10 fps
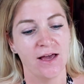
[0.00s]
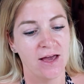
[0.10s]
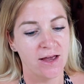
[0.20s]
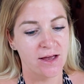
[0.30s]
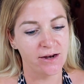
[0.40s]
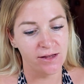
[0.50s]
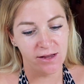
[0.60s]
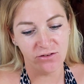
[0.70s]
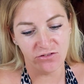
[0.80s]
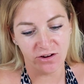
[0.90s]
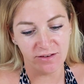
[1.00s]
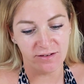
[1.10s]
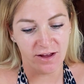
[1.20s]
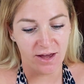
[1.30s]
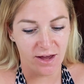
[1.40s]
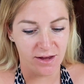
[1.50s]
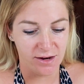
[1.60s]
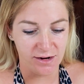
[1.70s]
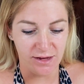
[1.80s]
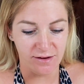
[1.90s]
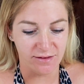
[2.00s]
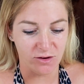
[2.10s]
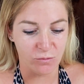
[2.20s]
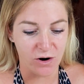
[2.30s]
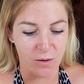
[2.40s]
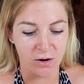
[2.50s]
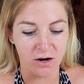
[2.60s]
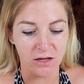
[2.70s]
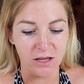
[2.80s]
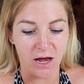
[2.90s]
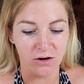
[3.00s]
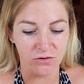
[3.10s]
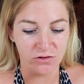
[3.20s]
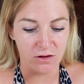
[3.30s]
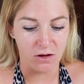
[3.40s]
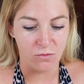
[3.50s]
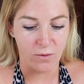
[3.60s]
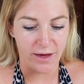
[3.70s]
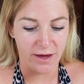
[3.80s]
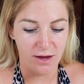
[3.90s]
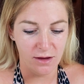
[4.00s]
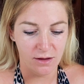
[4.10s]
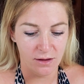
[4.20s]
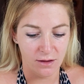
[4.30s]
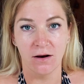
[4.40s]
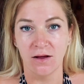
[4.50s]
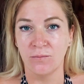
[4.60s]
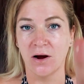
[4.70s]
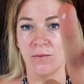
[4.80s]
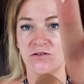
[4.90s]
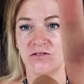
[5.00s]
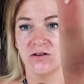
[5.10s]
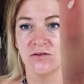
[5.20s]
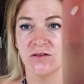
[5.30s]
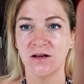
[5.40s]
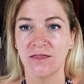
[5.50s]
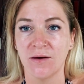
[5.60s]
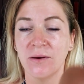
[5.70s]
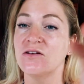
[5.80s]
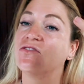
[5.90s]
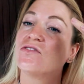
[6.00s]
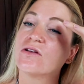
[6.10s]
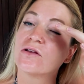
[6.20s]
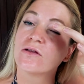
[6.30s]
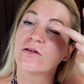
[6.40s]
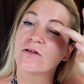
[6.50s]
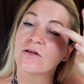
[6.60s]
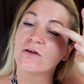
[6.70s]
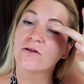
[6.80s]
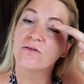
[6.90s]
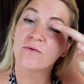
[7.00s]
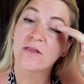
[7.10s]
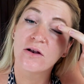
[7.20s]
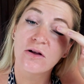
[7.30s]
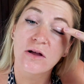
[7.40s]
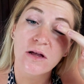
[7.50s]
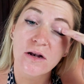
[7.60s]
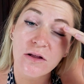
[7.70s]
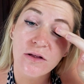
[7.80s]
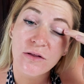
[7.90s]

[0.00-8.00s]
And it's just an easy little primer. A lot goes a long way. And I probably just use like that much. And